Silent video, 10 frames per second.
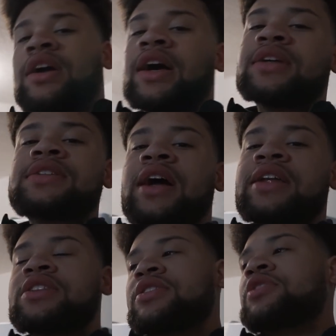guys, I
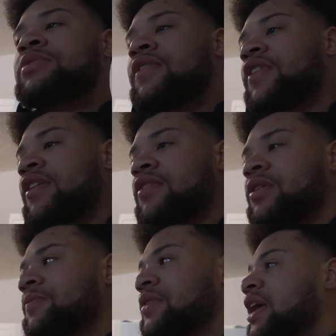need you to do me a
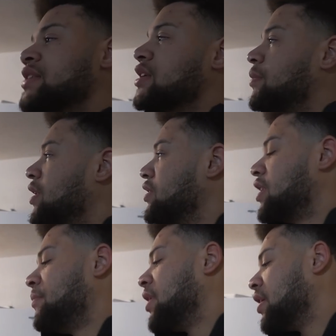favor. Nate's gonna be here in
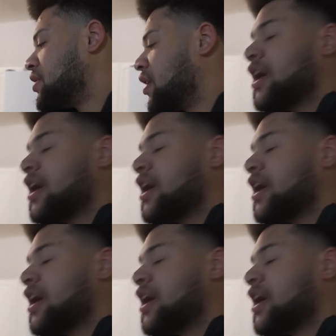10 minutes.